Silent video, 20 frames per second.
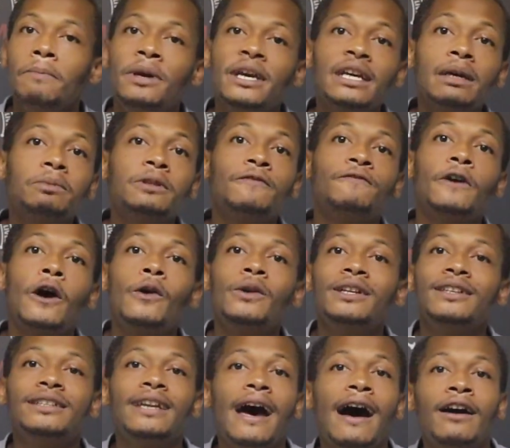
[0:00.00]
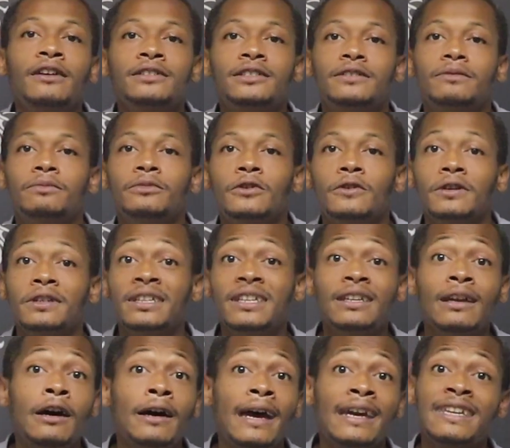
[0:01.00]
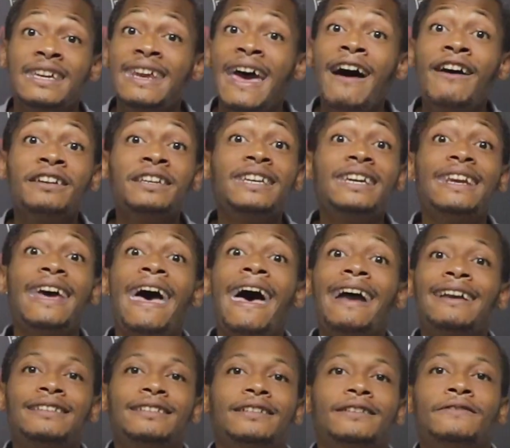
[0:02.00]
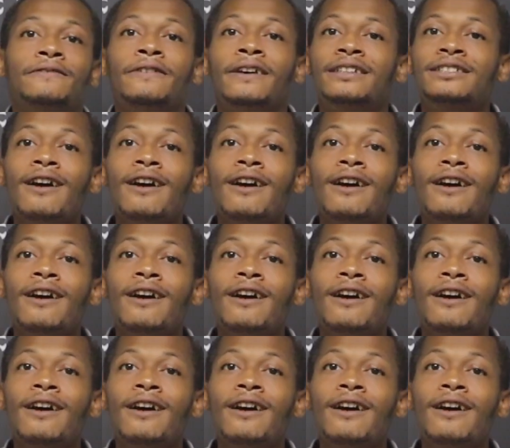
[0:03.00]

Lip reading: Pick up the phone and dial some more. Get out and get active.